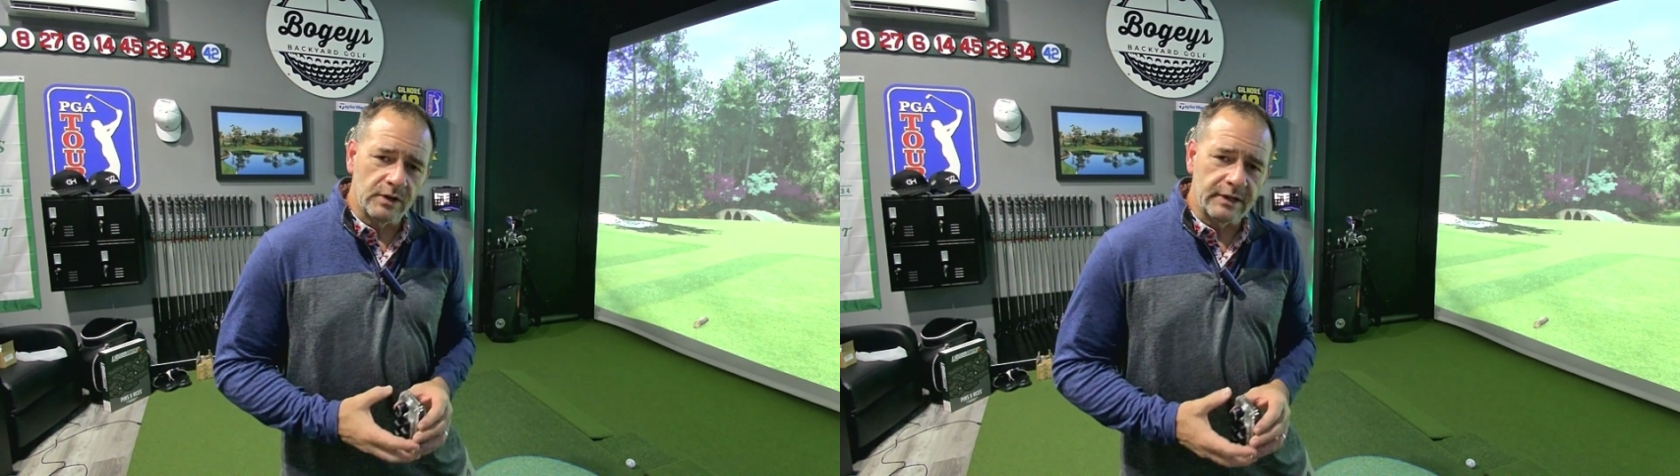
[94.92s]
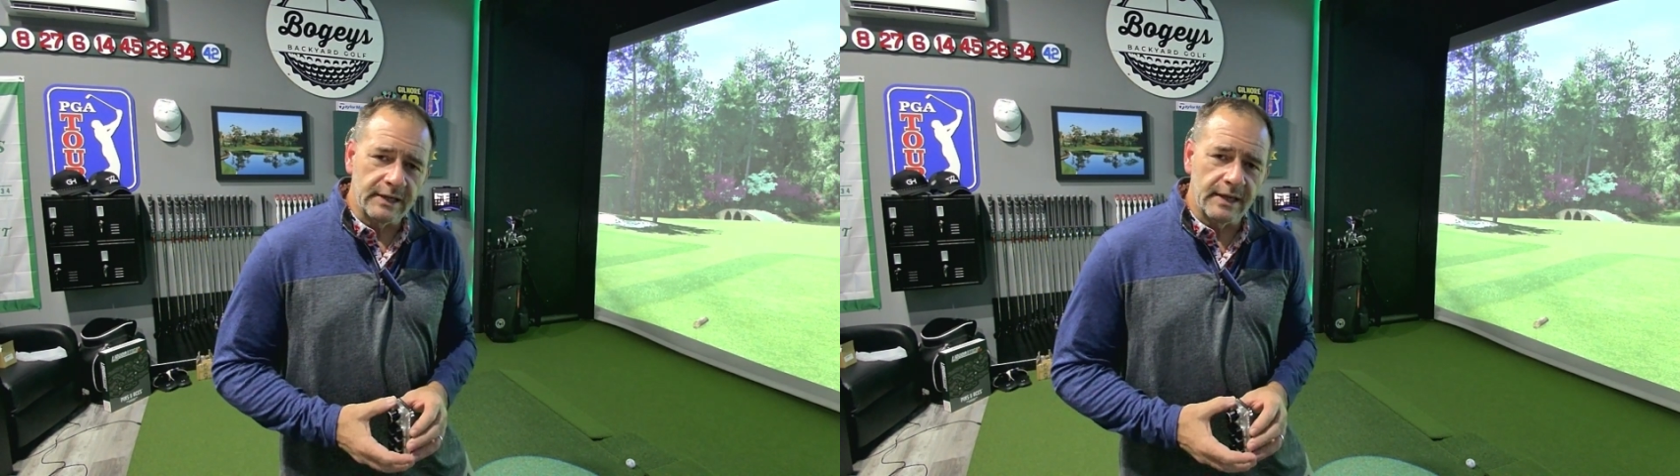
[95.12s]

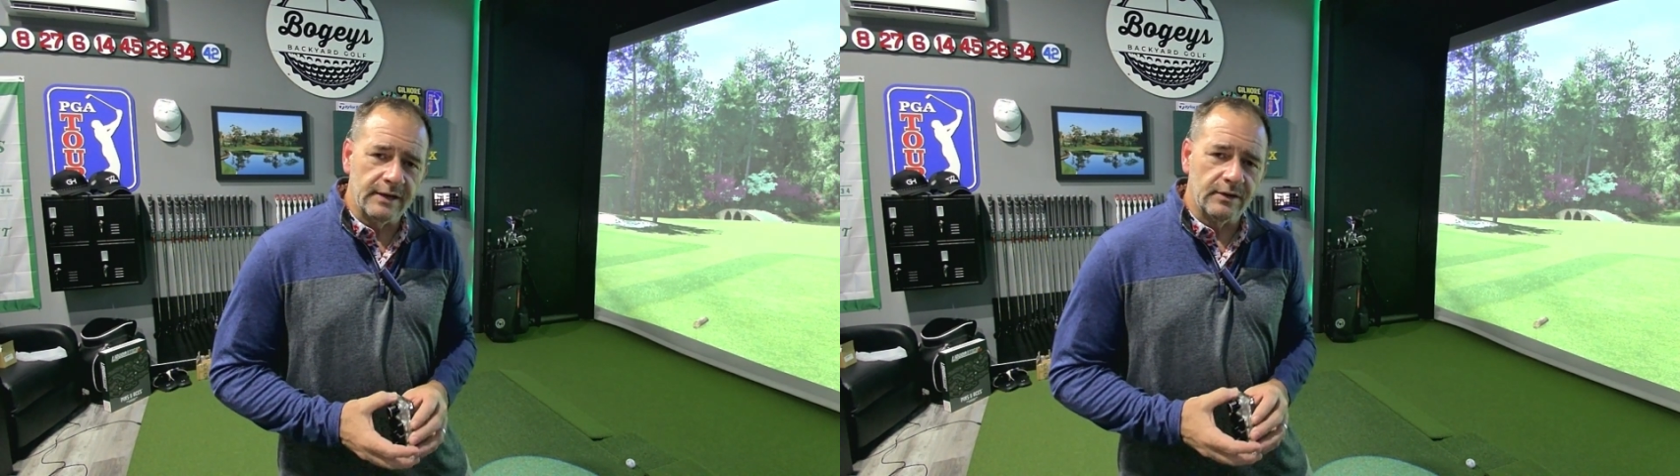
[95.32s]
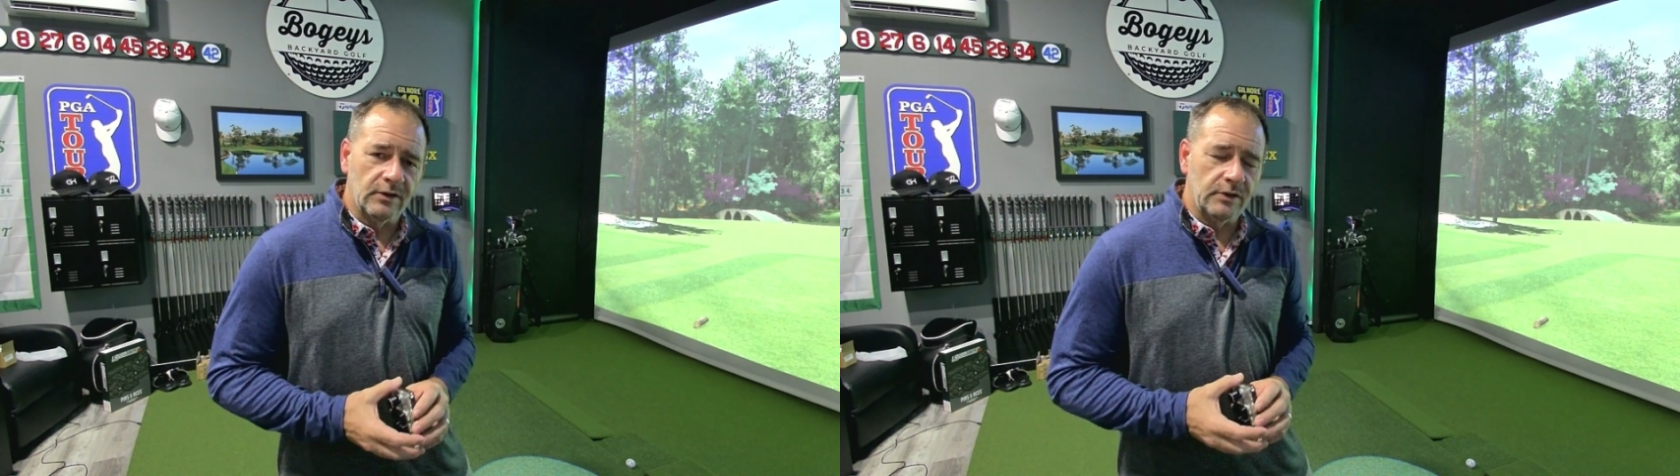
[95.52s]
looking
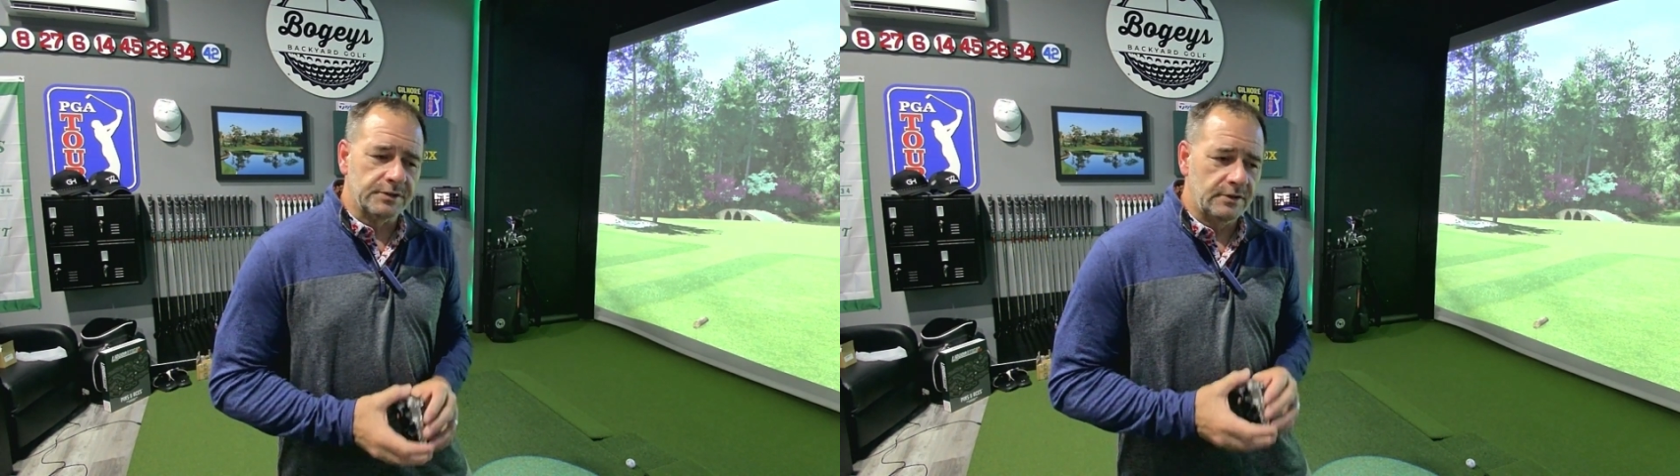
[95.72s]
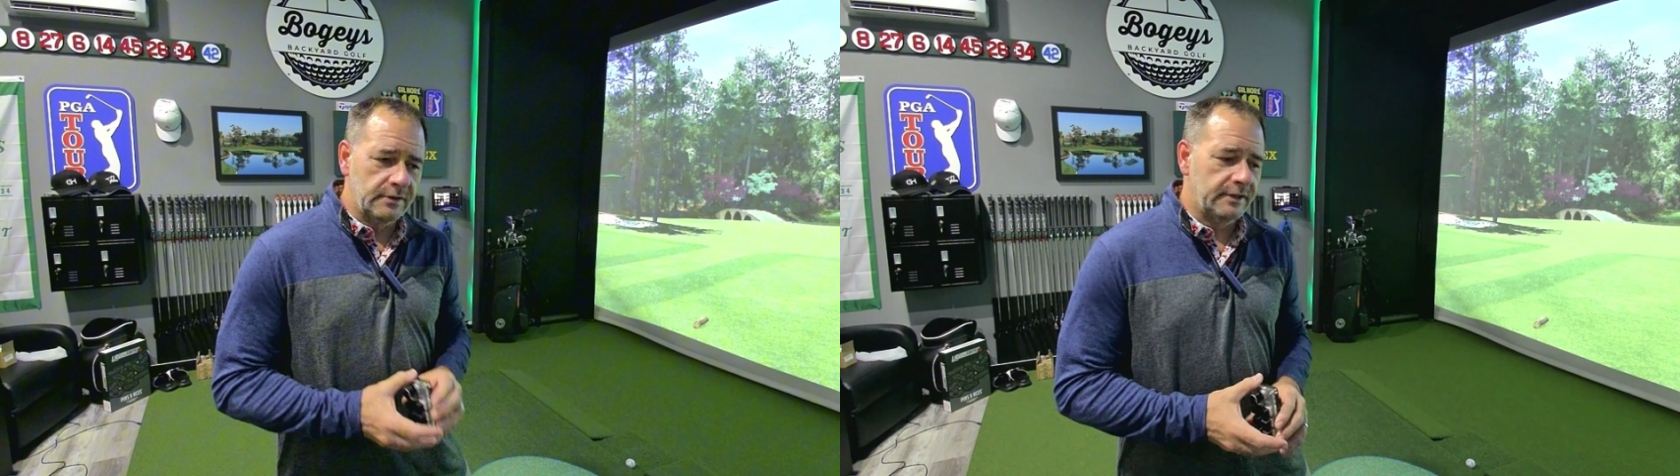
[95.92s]
at
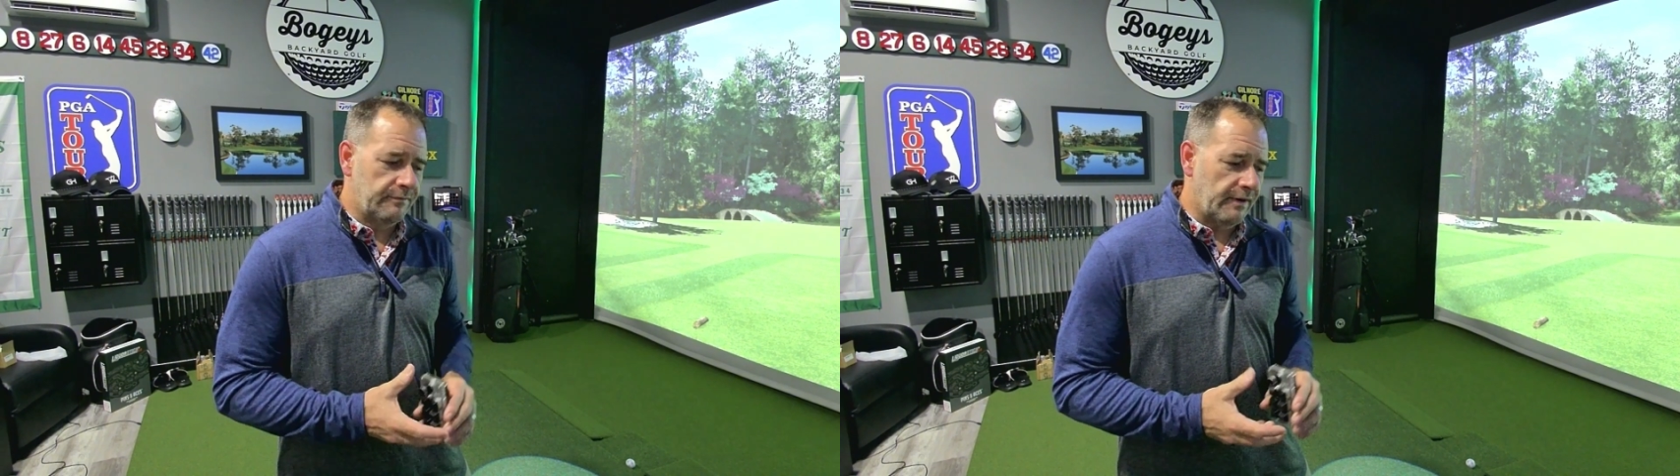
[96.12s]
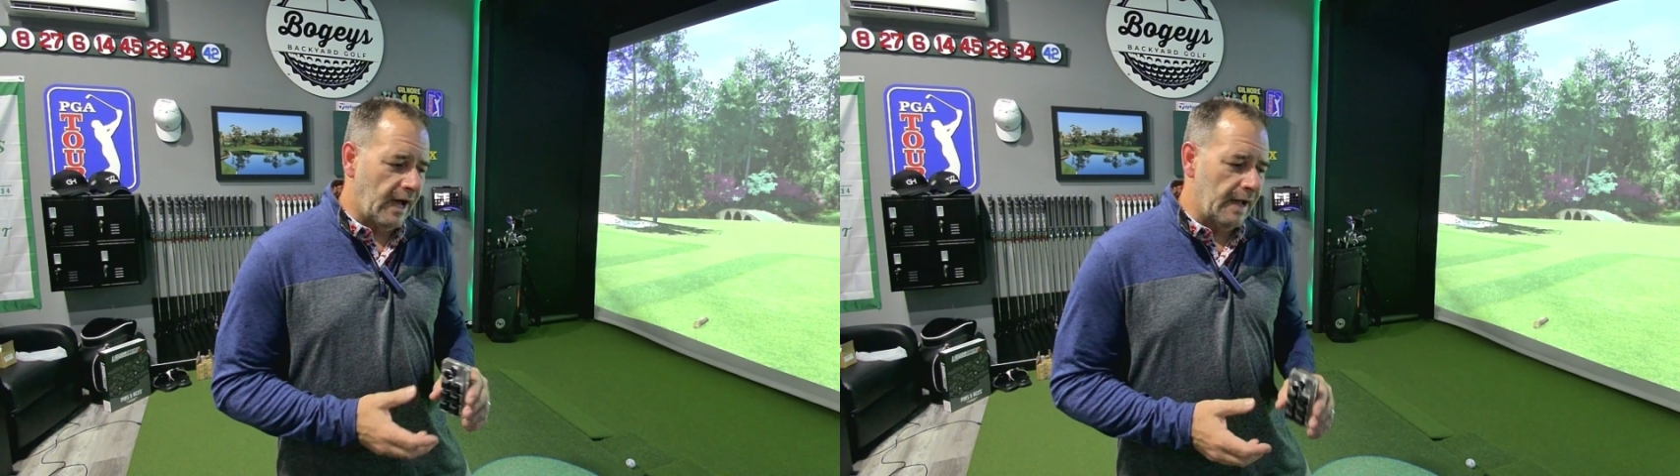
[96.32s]

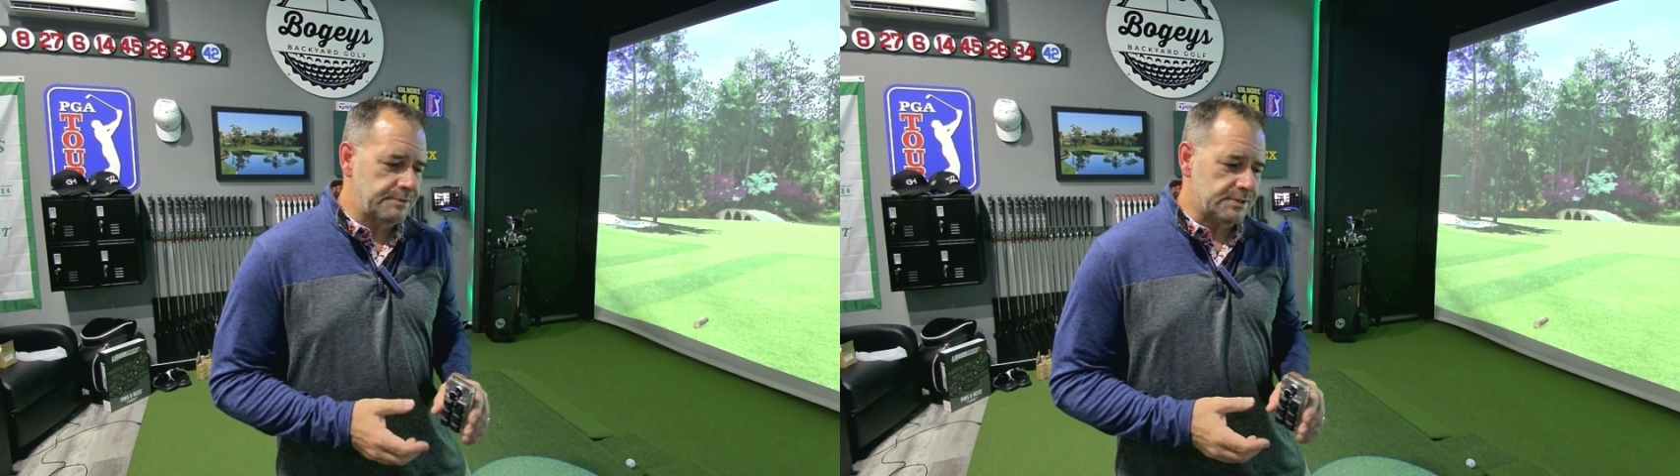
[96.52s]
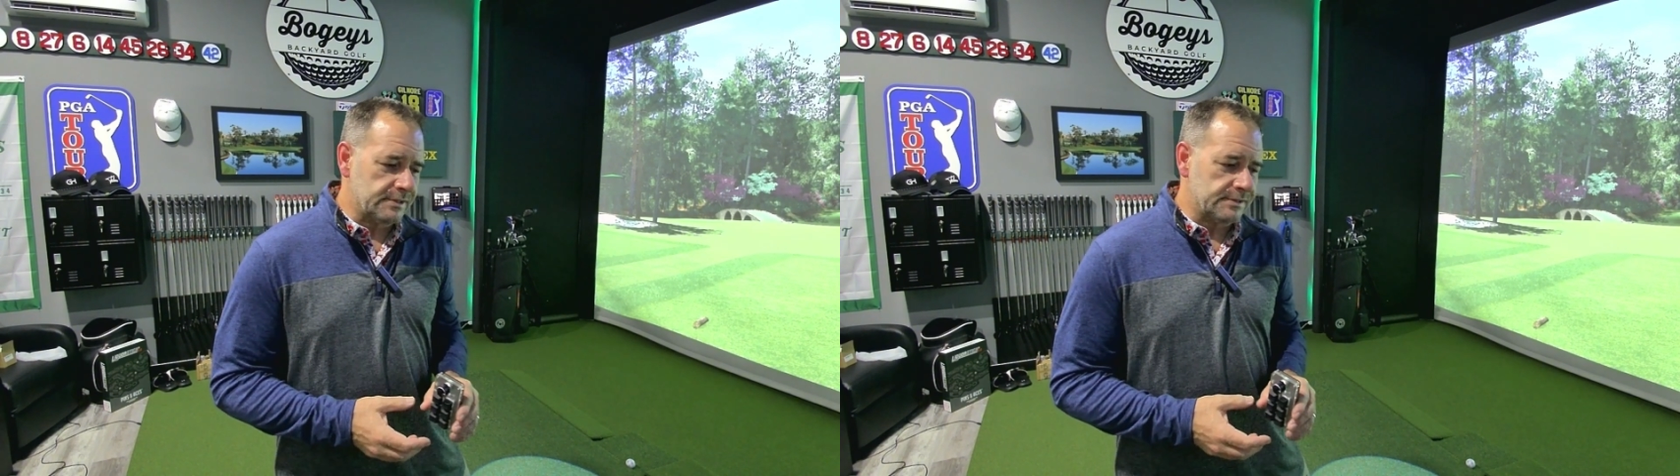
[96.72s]
alternative
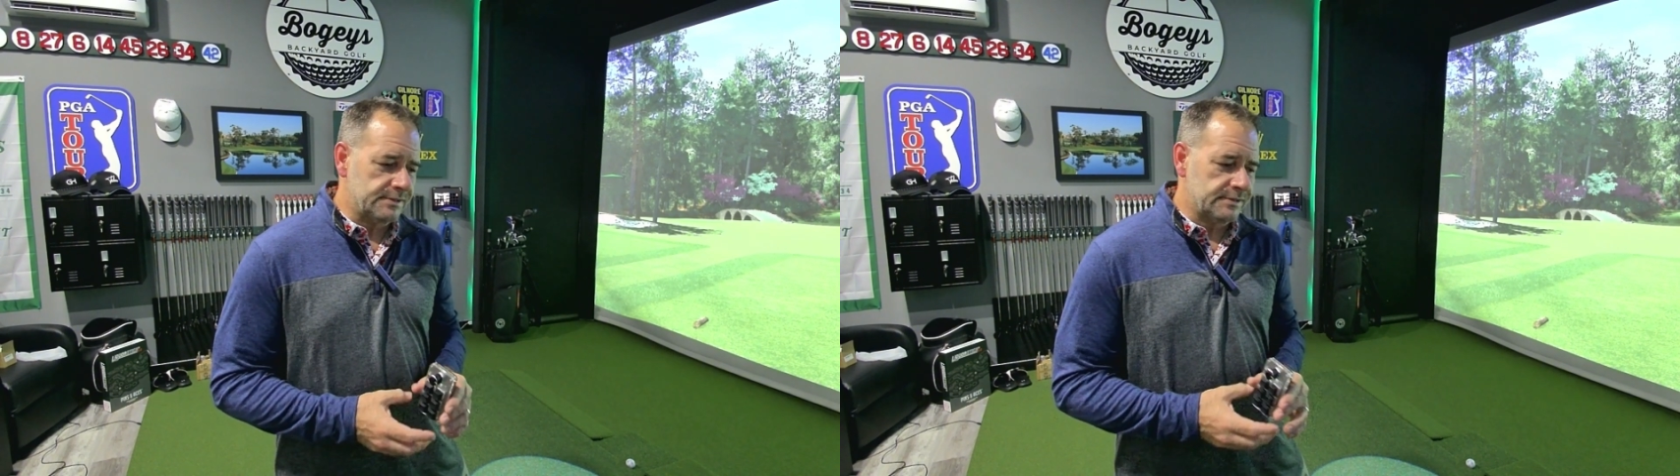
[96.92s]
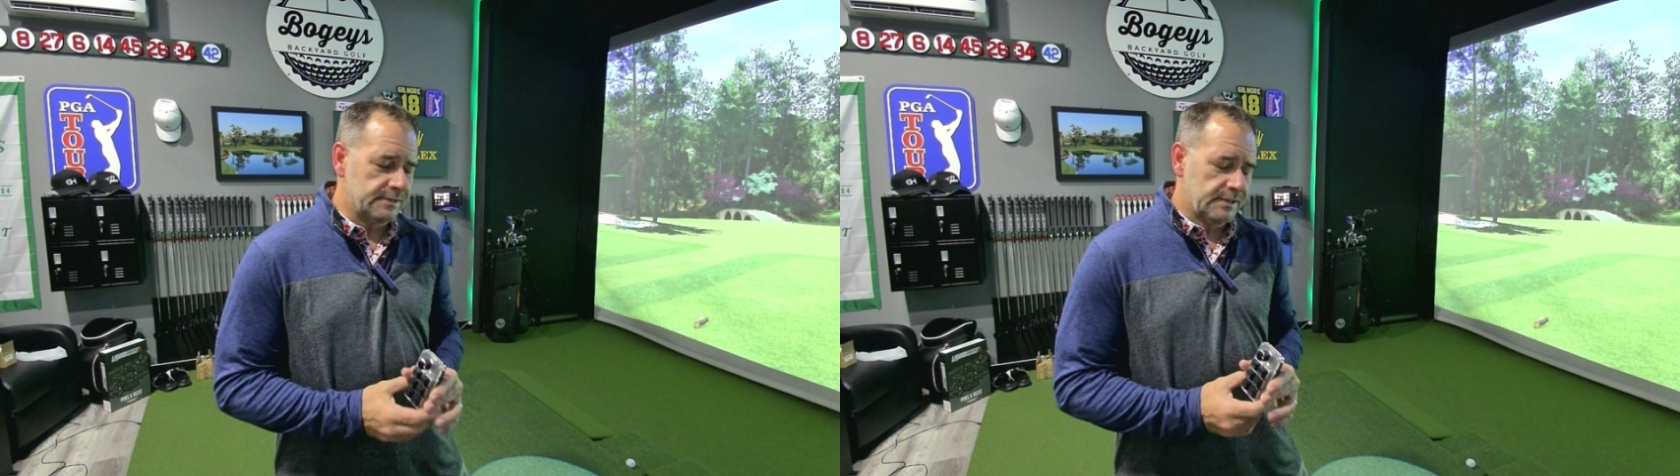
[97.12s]
options